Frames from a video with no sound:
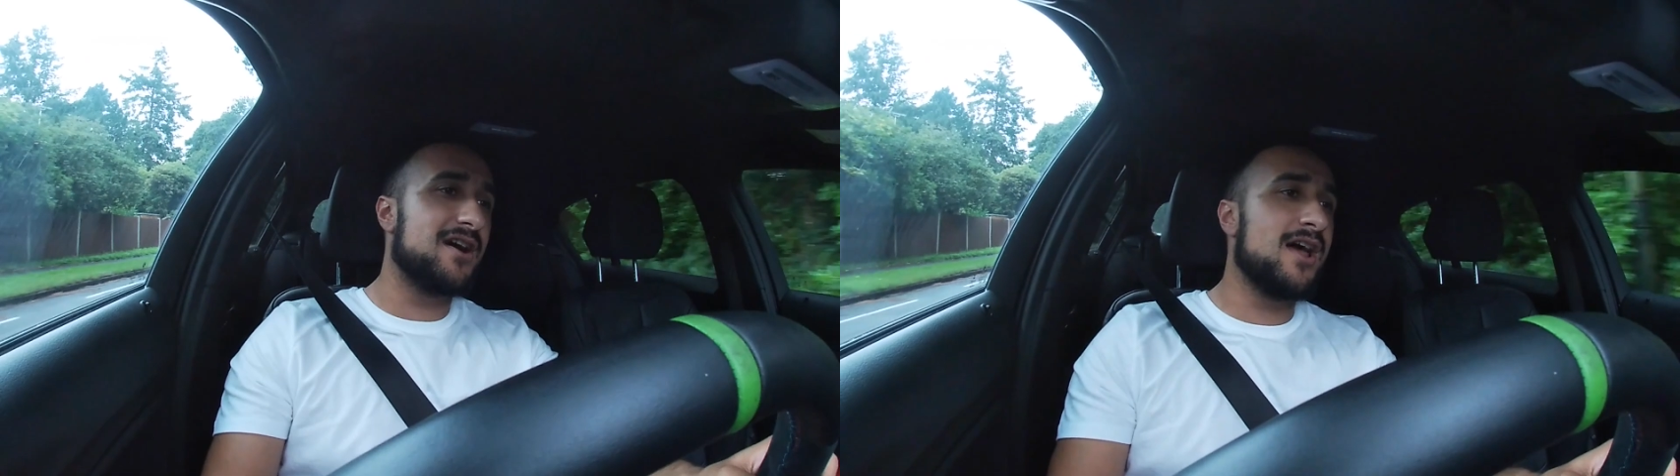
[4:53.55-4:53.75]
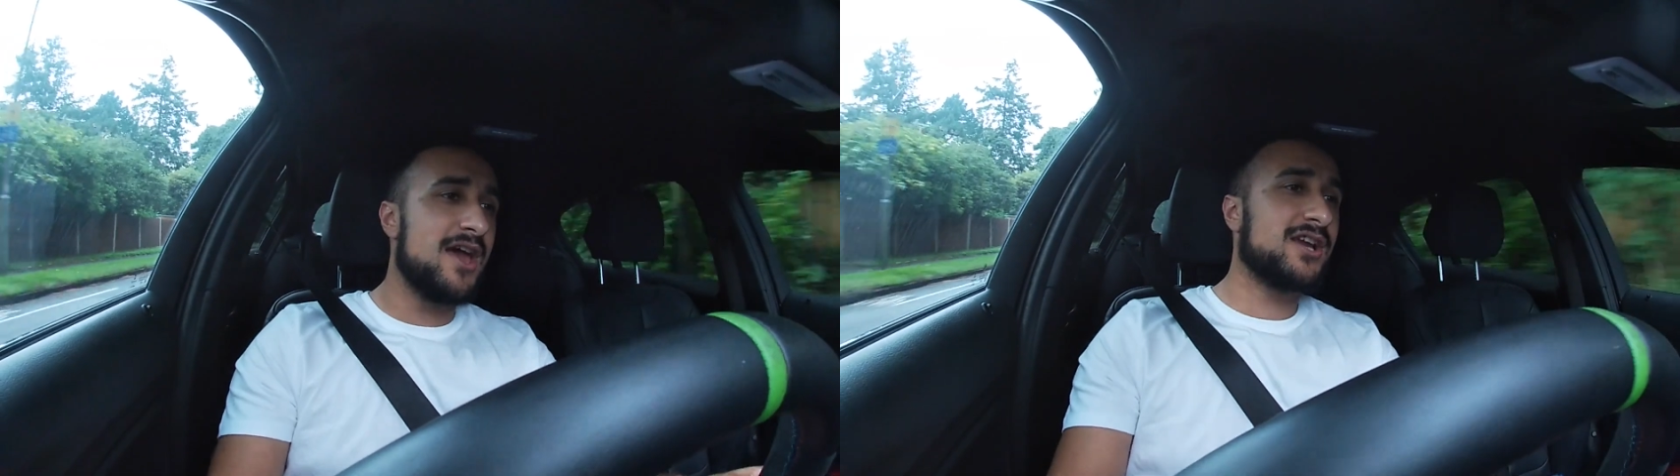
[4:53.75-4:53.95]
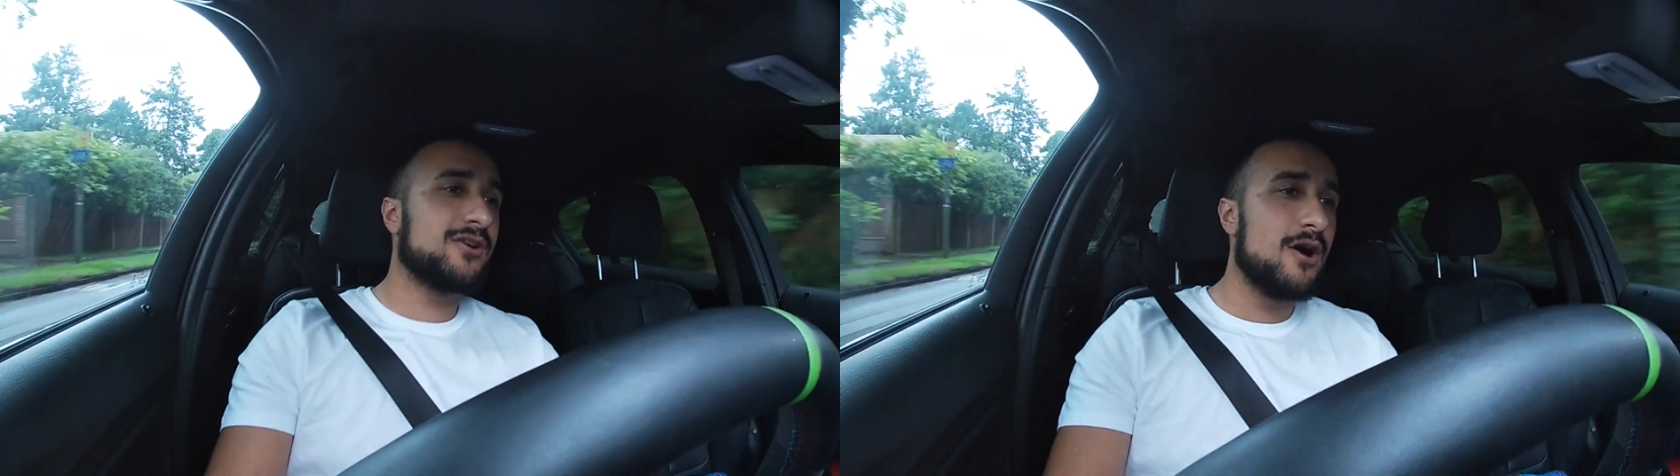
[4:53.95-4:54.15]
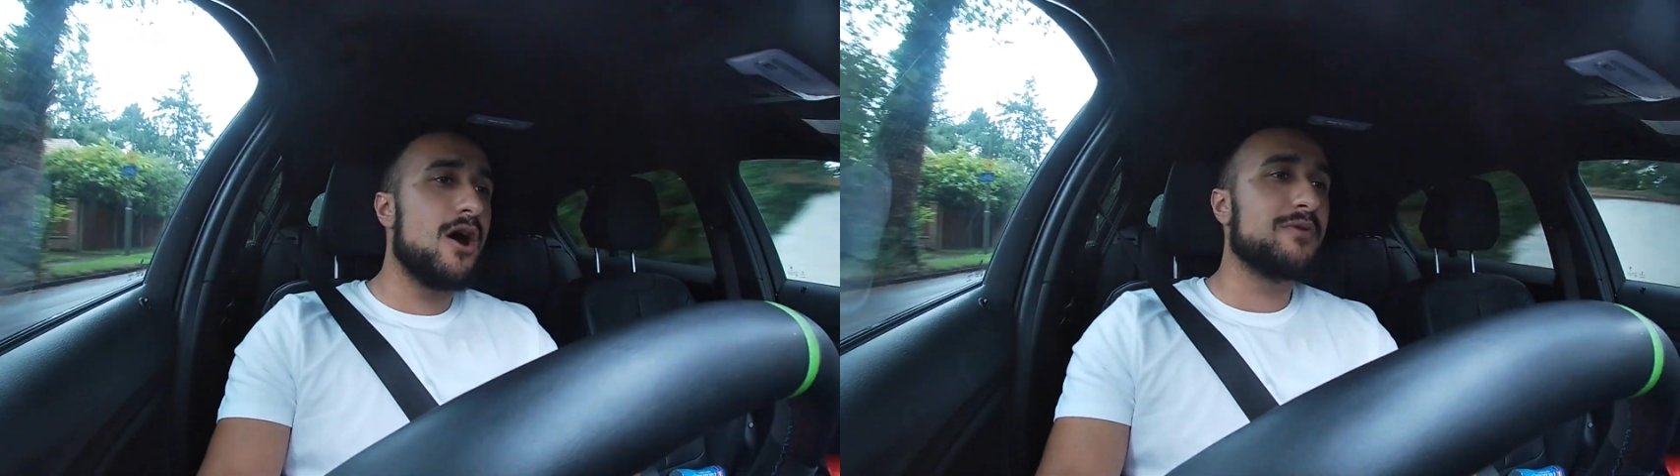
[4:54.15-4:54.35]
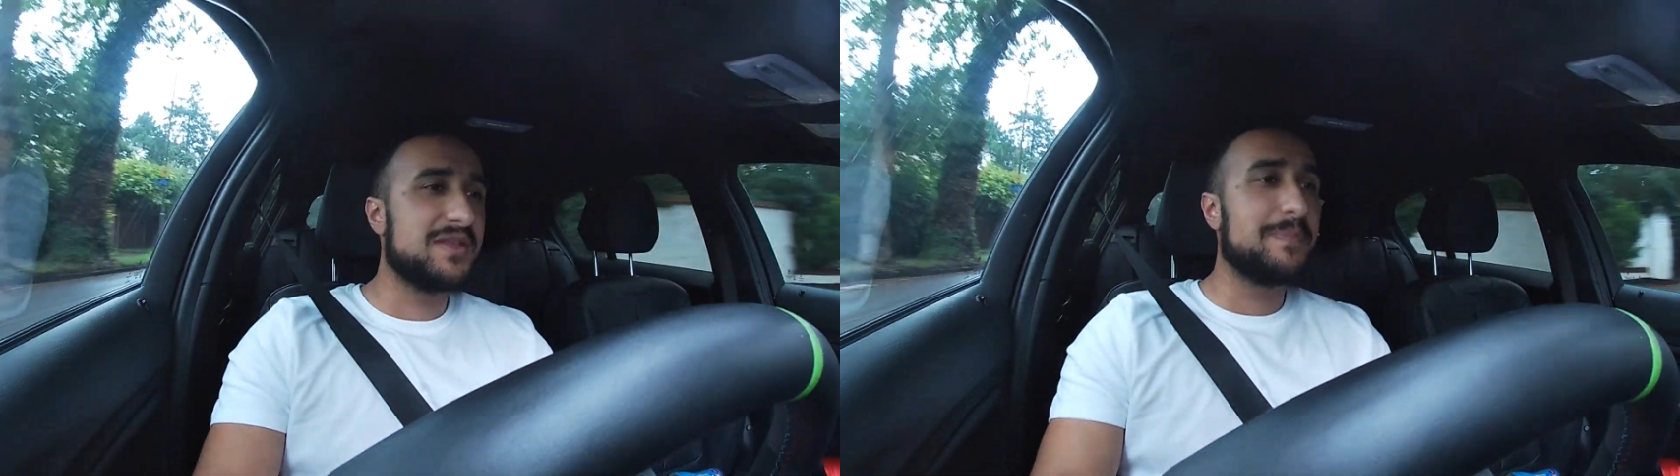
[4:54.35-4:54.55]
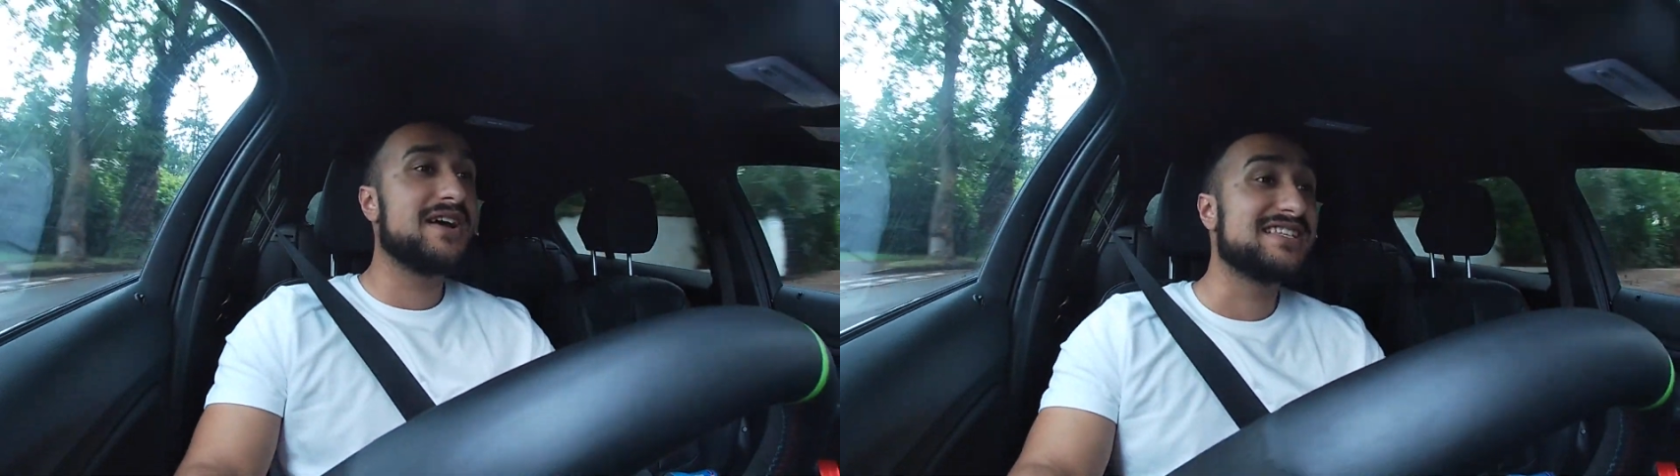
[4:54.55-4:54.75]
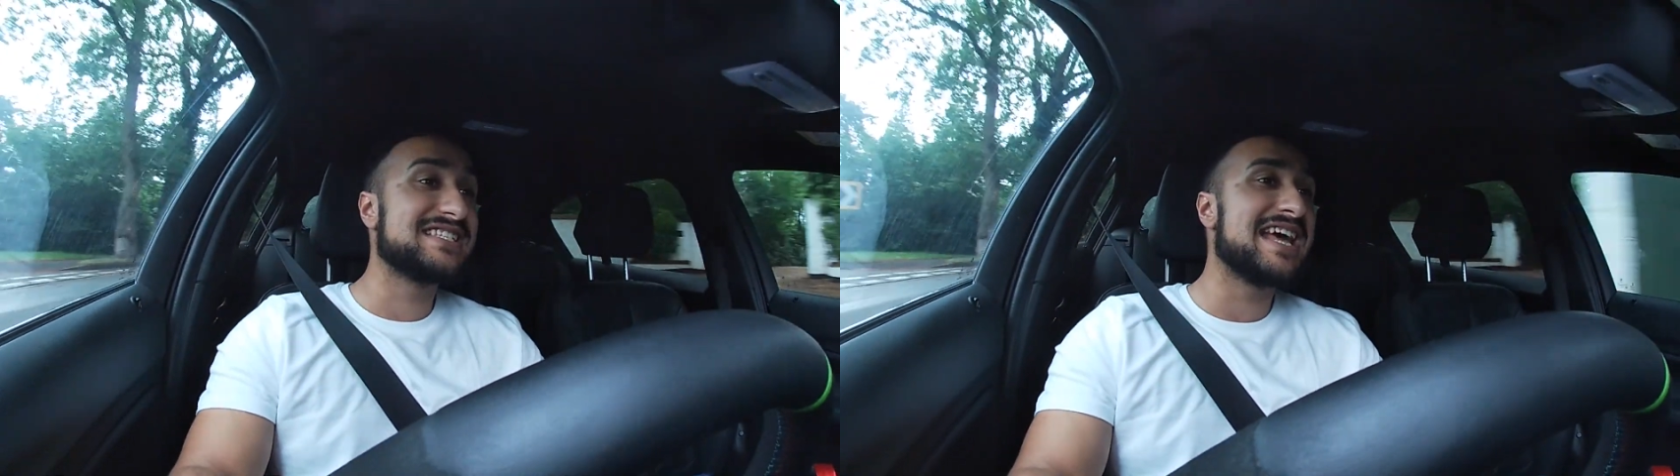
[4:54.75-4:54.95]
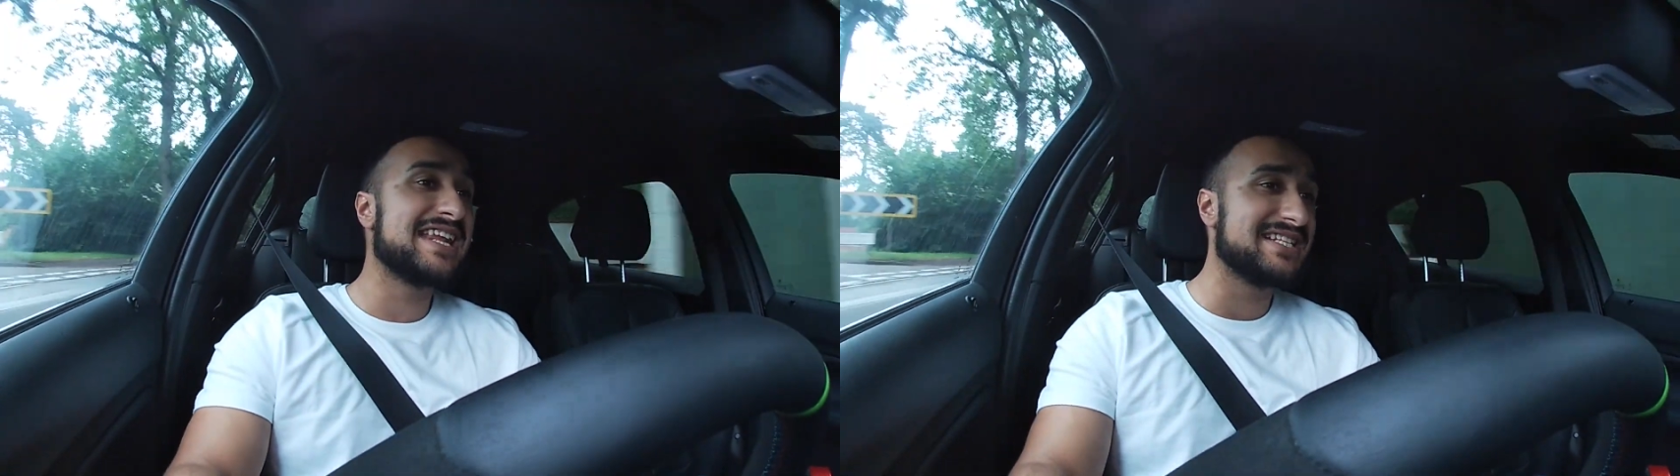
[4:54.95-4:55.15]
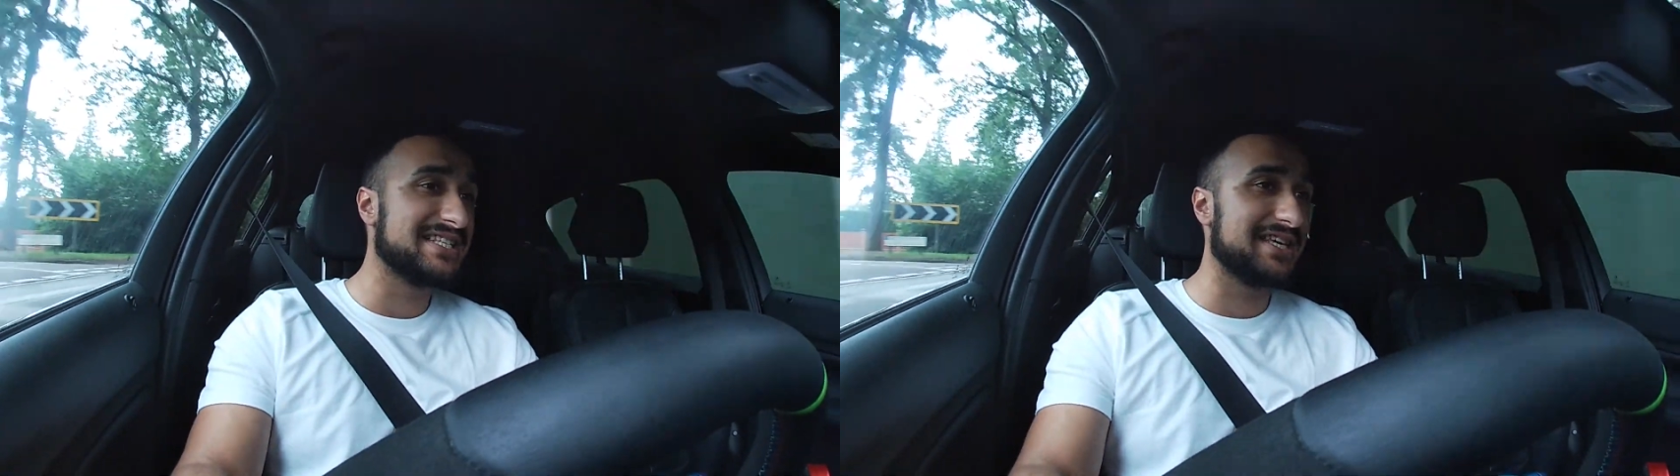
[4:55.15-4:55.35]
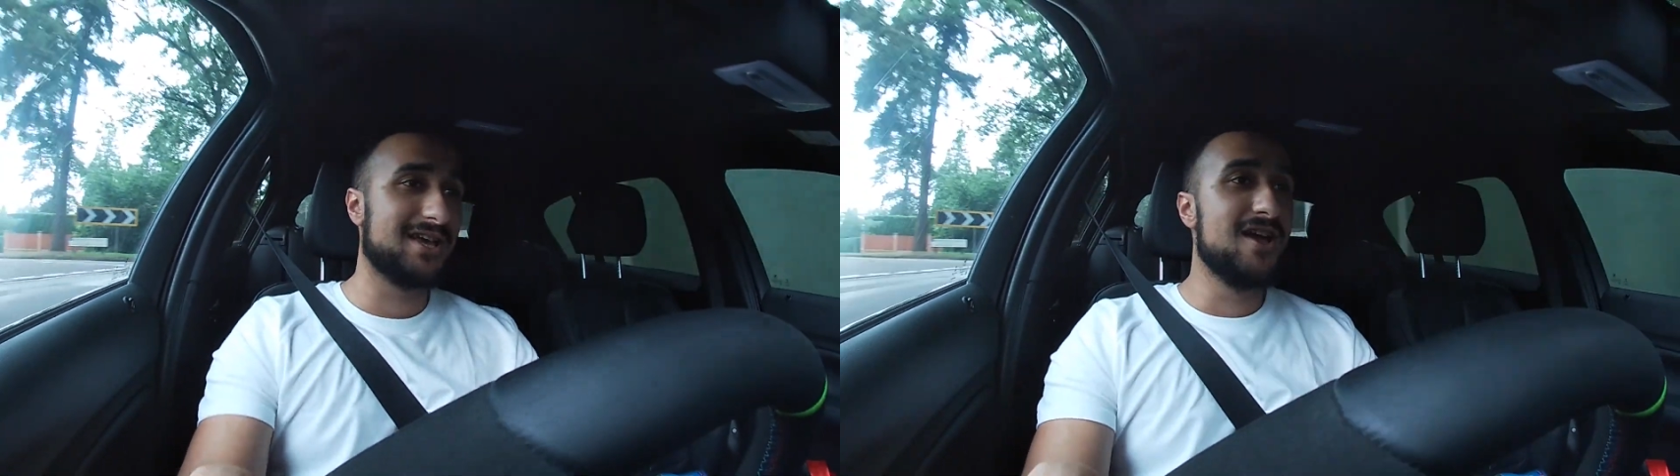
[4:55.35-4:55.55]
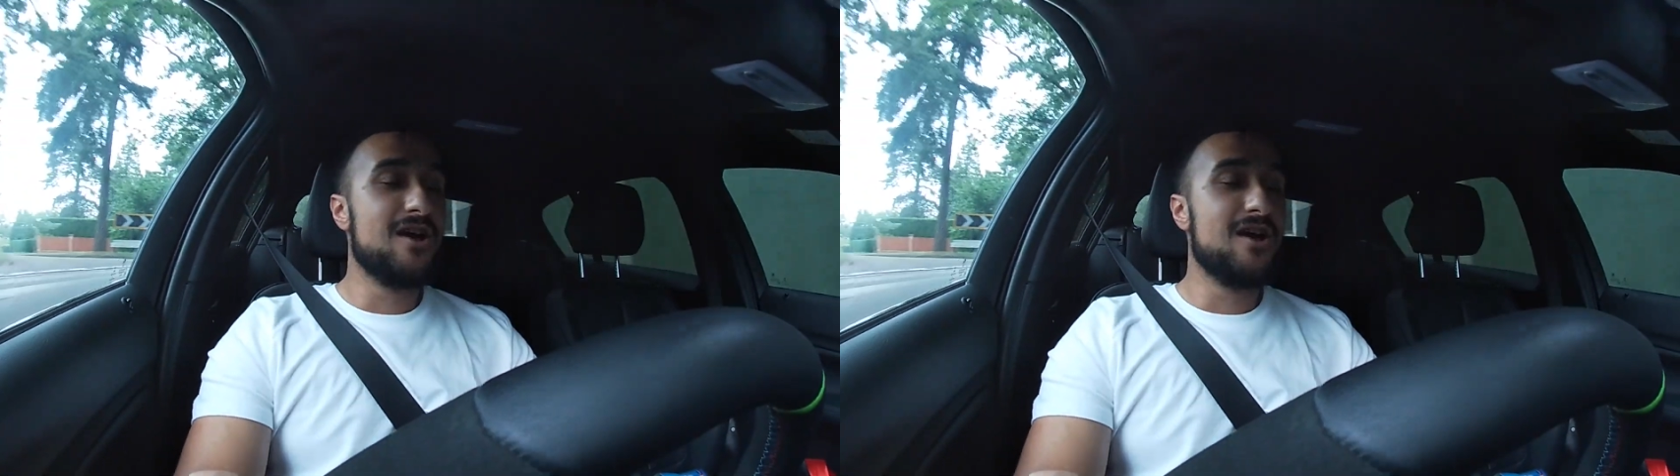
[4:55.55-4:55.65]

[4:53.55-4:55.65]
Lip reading: I like a car with a personality.